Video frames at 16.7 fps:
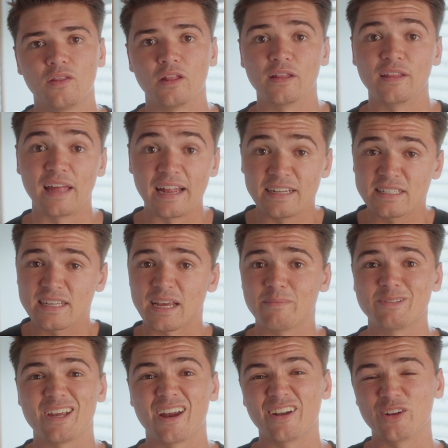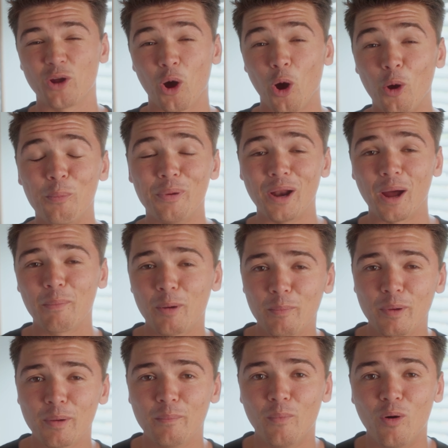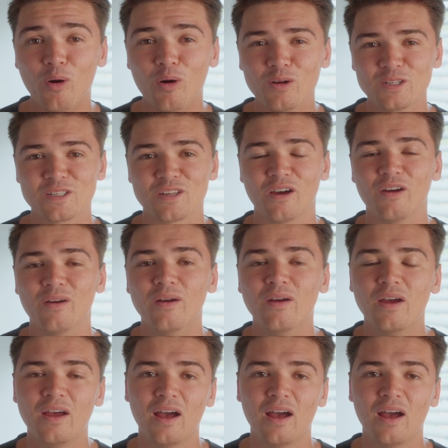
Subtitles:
landscape started to open up a bit more, so